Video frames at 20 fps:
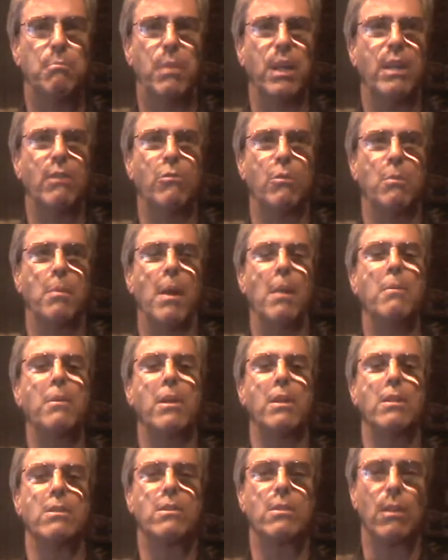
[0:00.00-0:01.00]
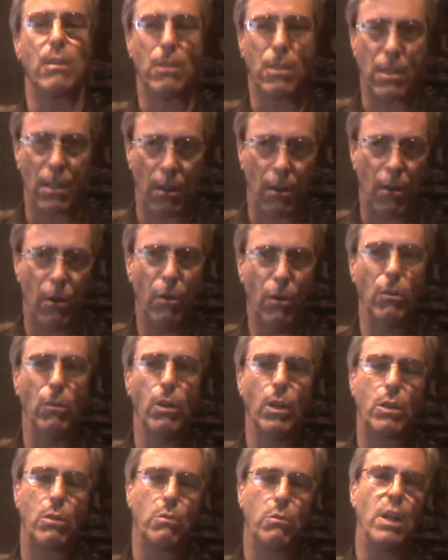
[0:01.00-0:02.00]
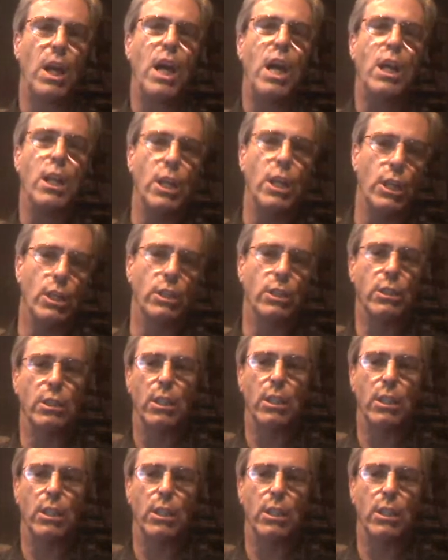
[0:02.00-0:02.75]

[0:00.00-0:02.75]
big Republican stars here. Oh, look what I did!